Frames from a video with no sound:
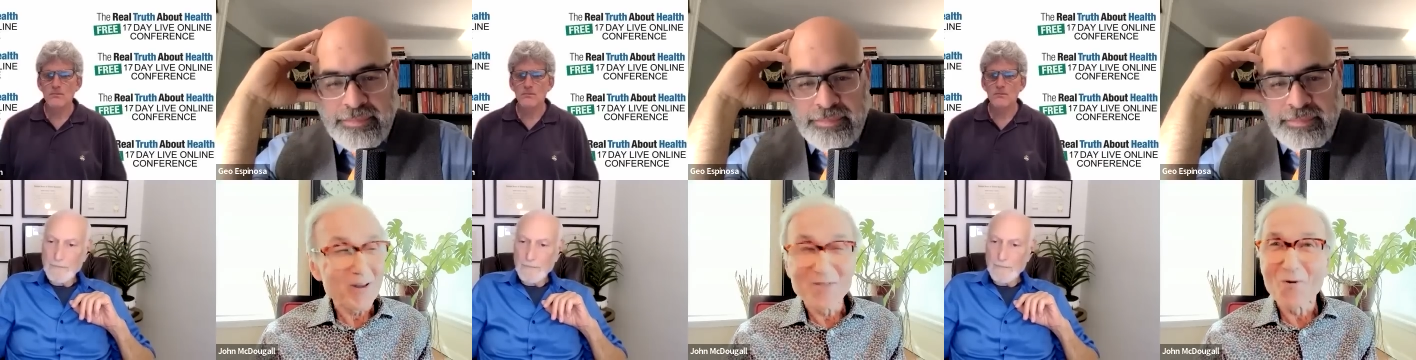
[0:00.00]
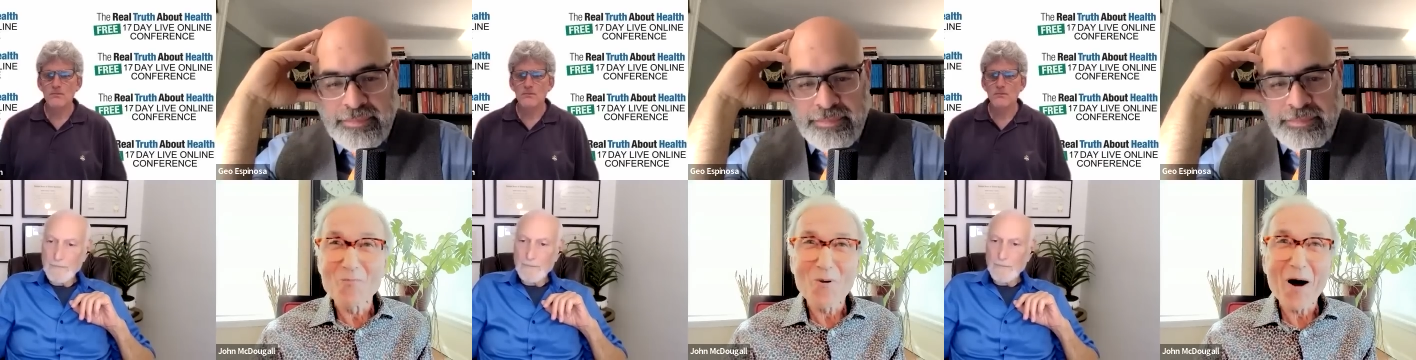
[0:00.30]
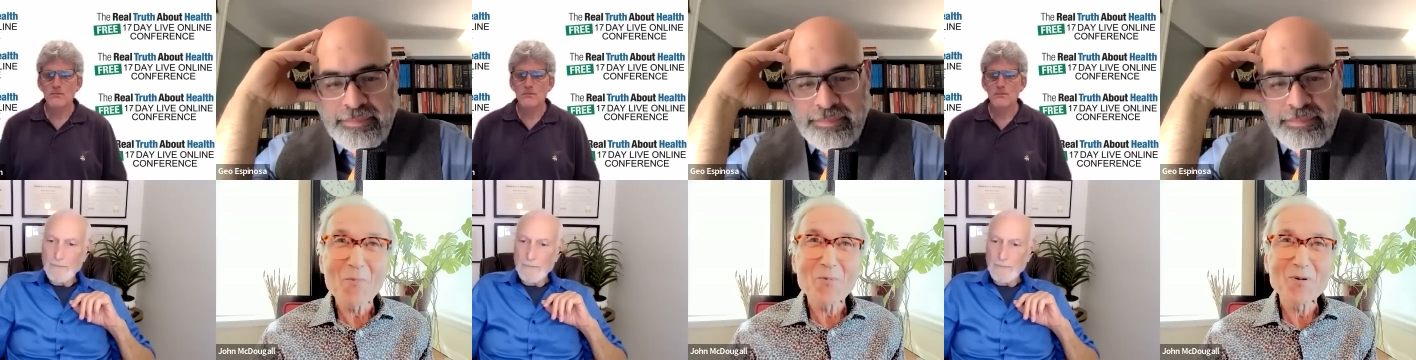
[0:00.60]
Speaker 1: in the
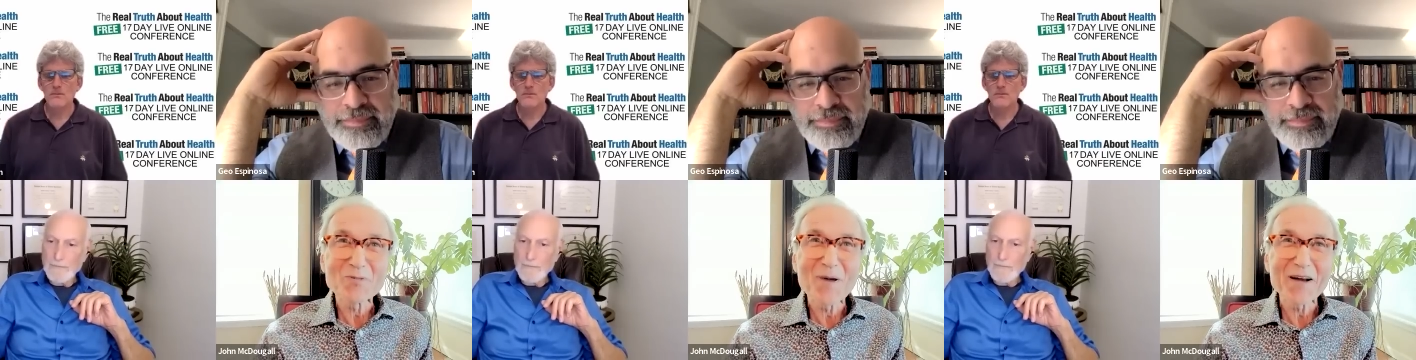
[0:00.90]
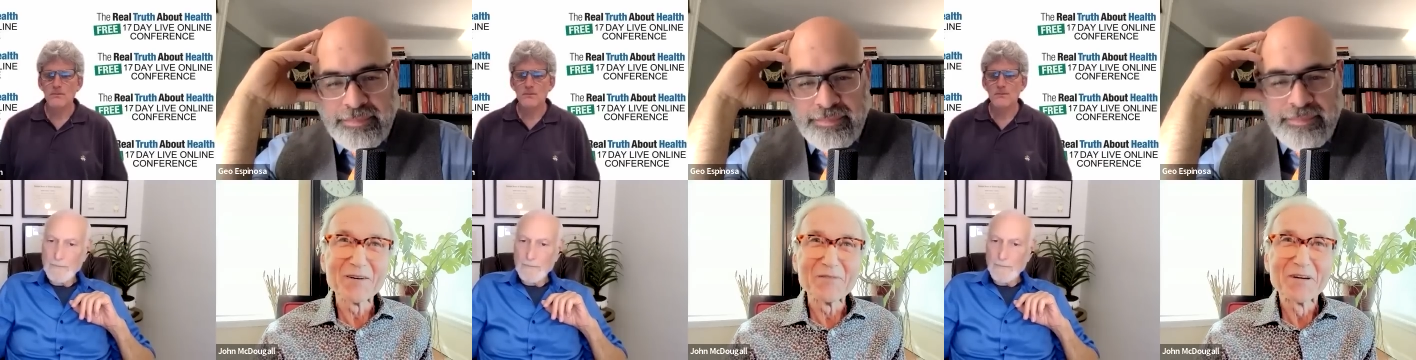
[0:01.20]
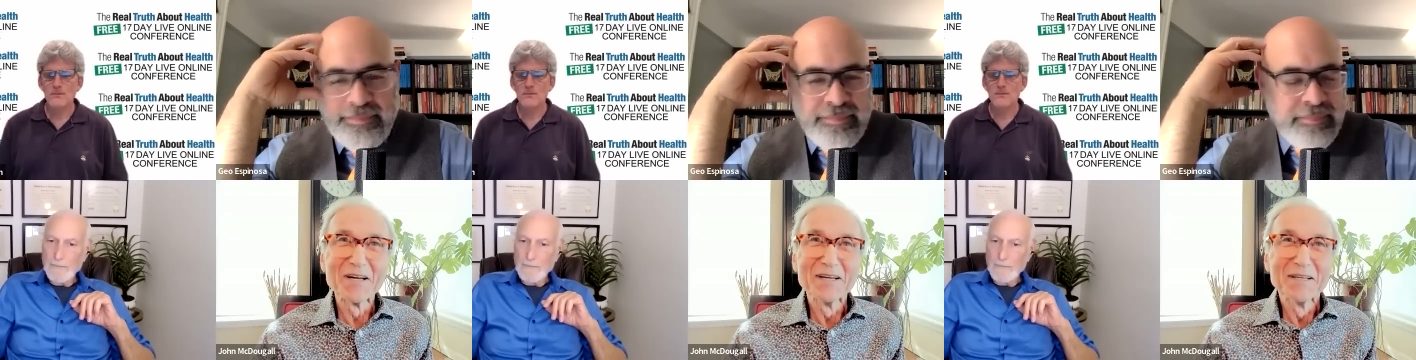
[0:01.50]
proper perspective.
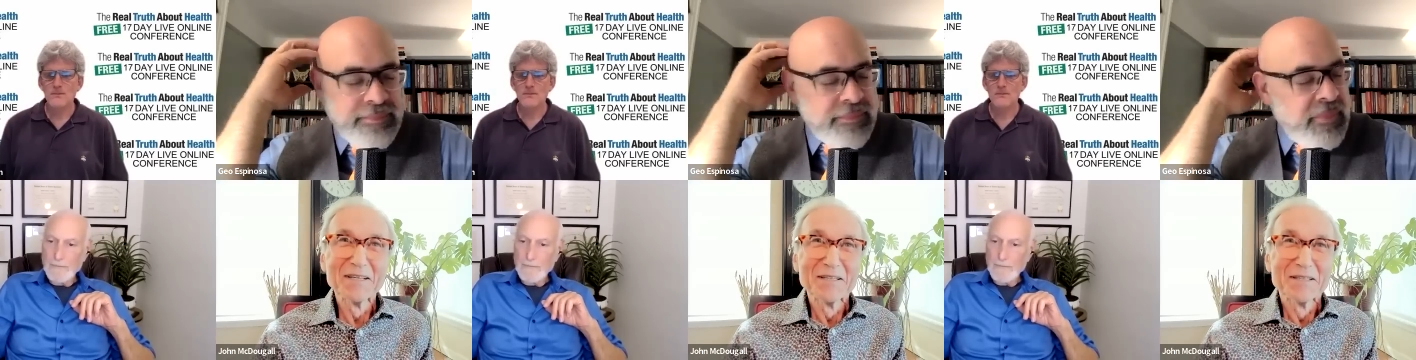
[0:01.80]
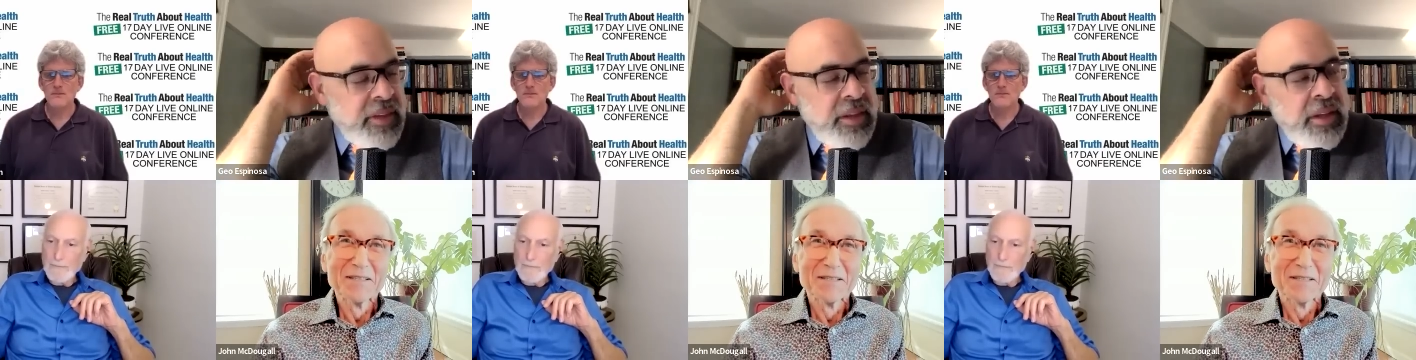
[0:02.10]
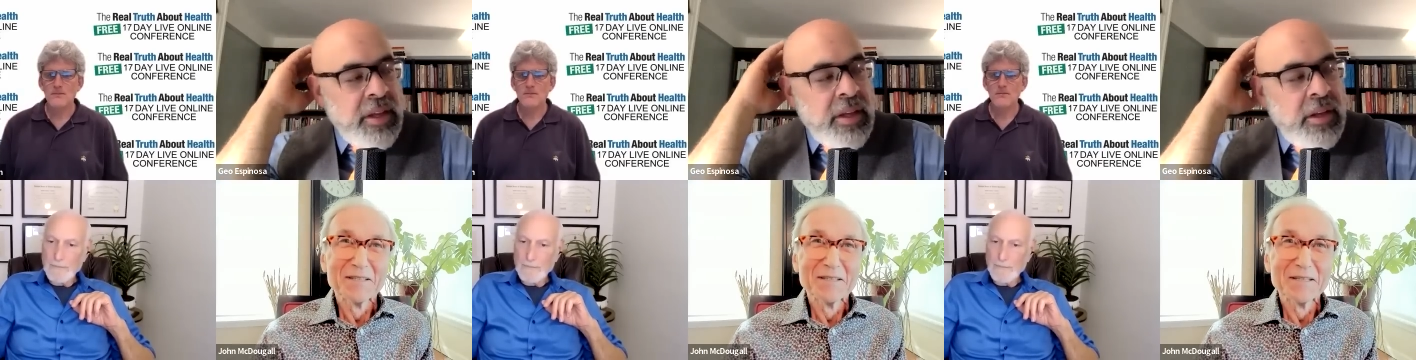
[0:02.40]

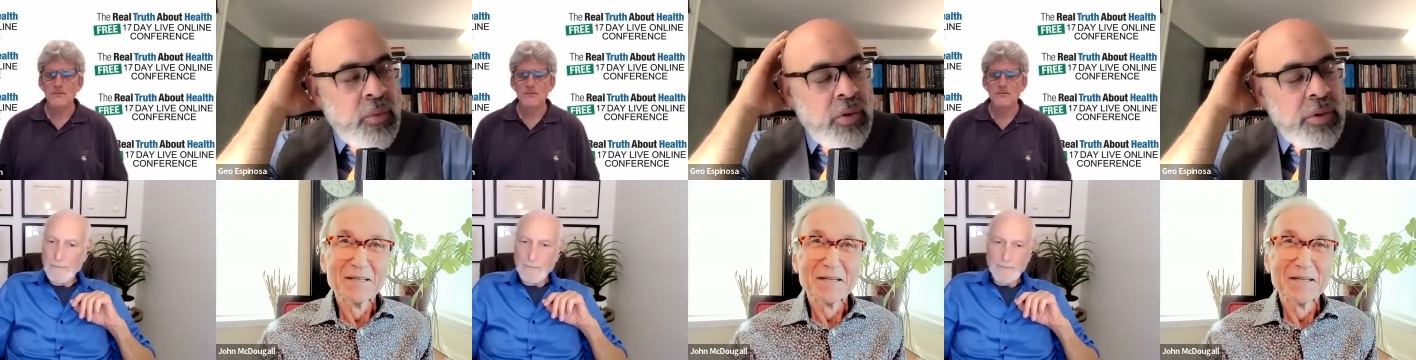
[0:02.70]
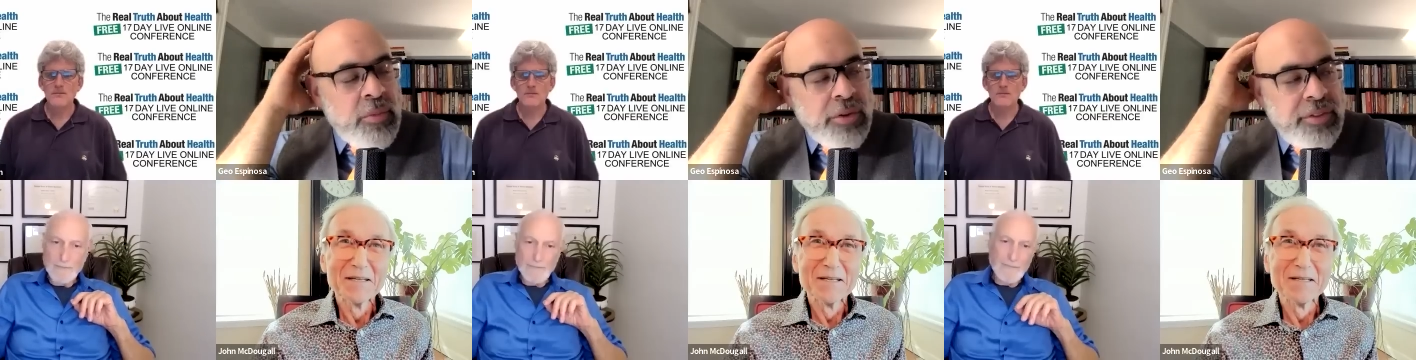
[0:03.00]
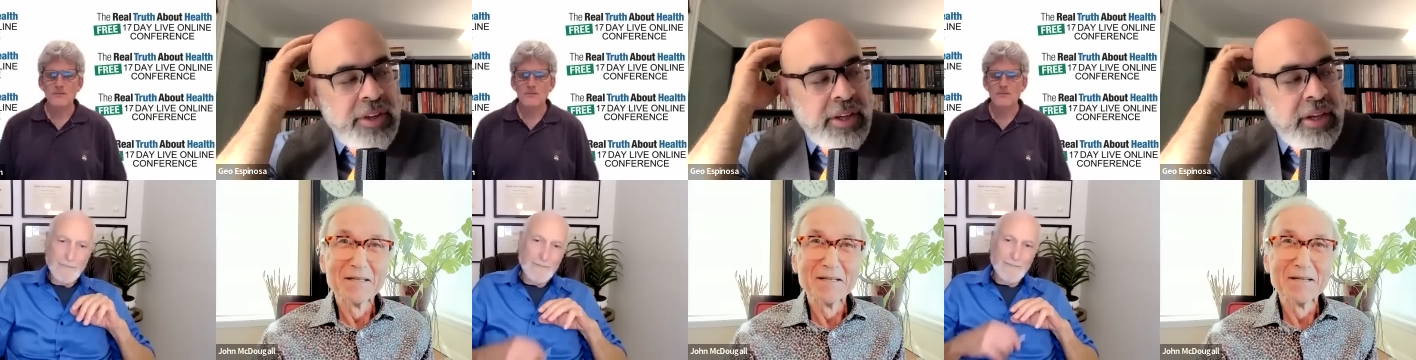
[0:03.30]
Speaker 2: One more
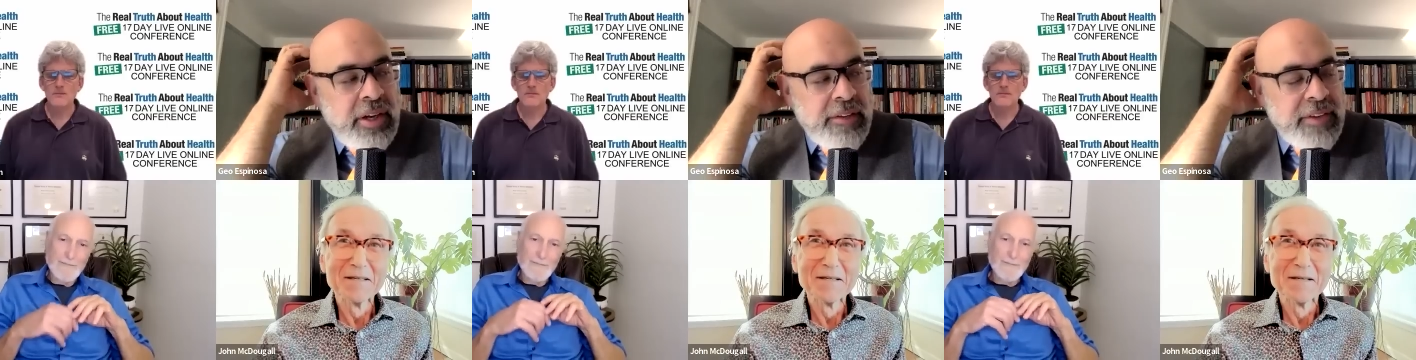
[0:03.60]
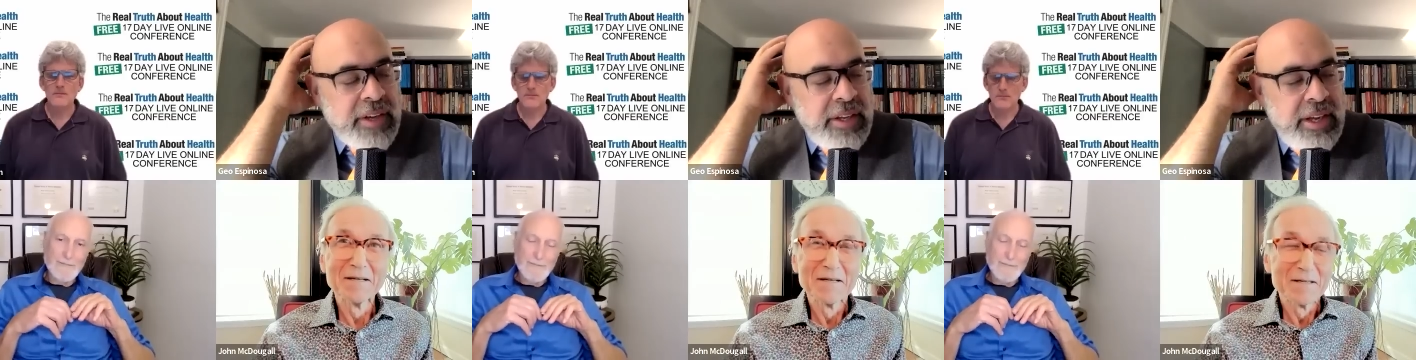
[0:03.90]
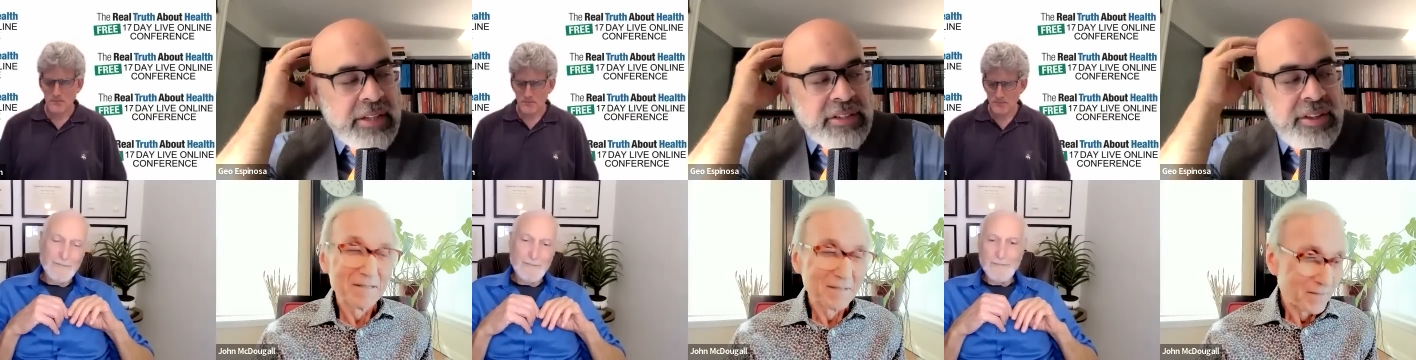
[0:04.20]
thing, uh, if I can
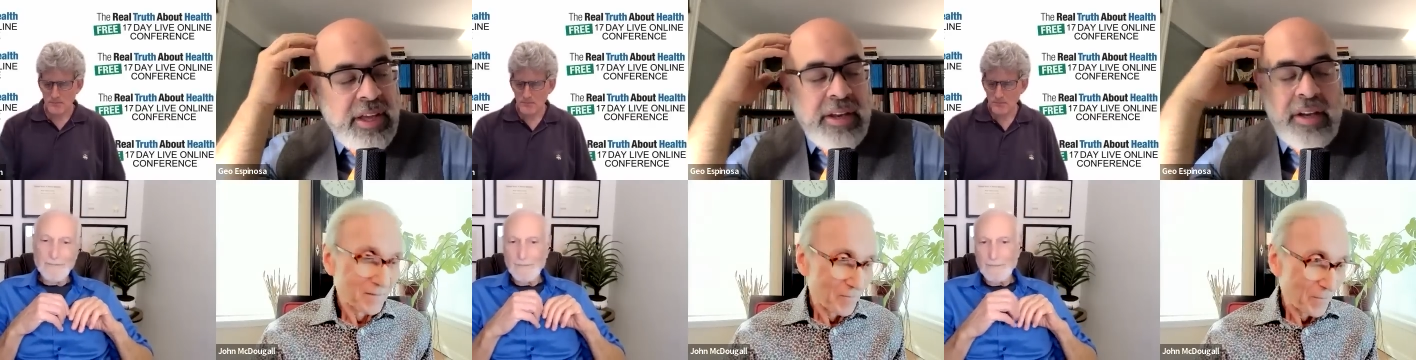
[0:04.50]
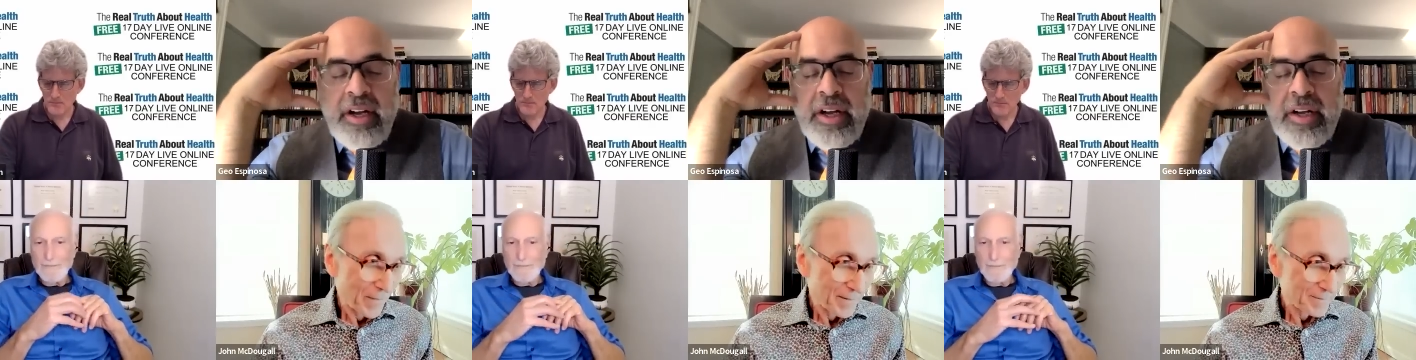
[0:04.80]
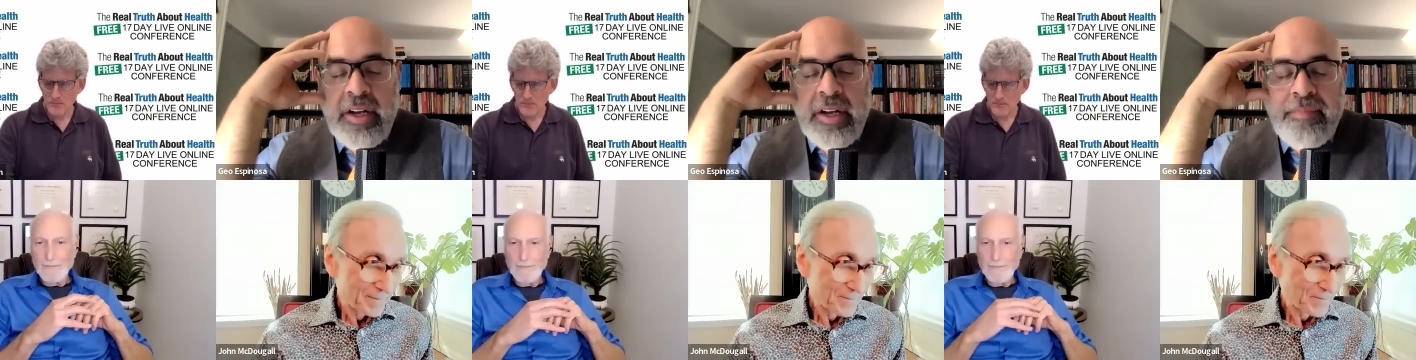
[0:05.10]
add to that.
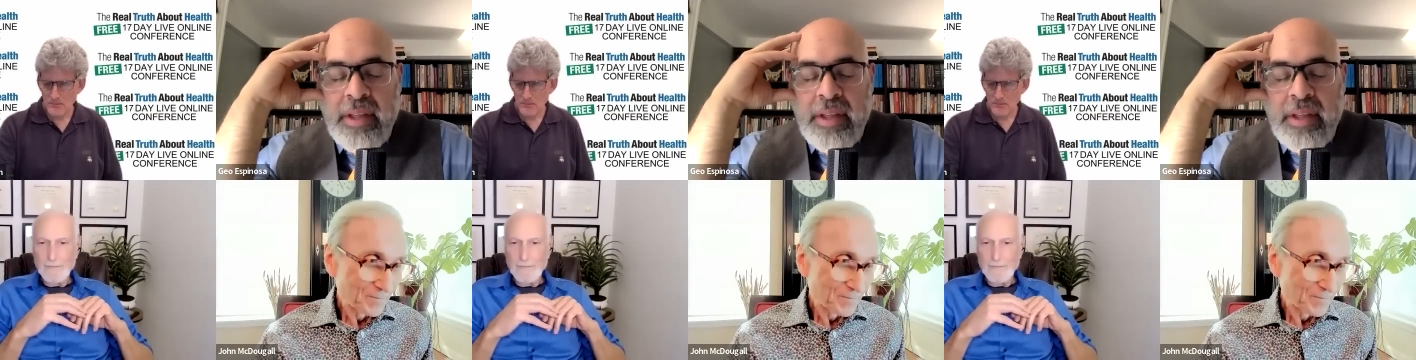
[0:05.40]
Um,